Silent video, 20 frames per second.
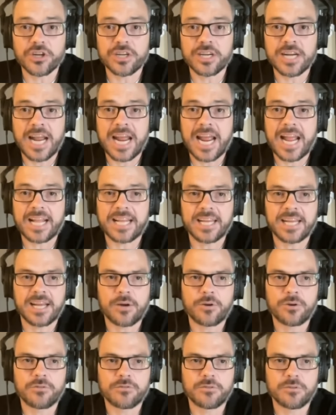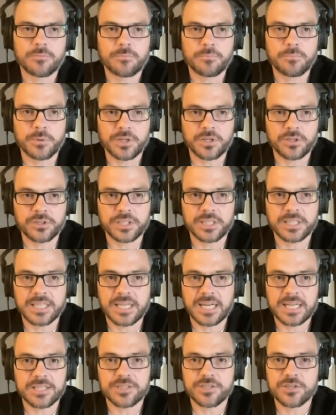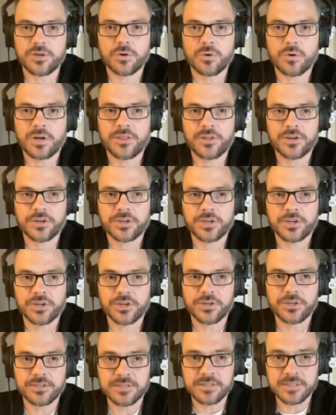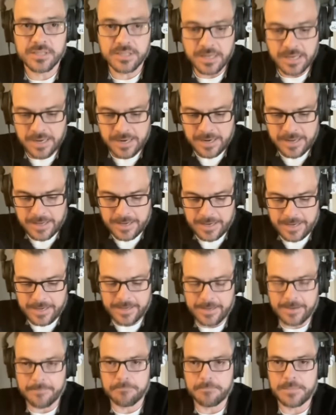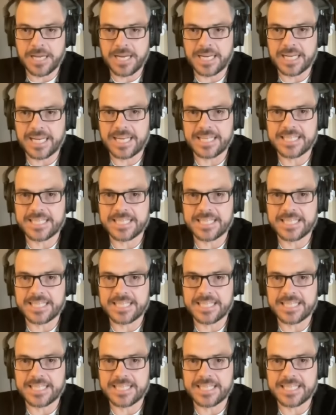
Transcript: hanging out of a building that has no other curtains, and it gets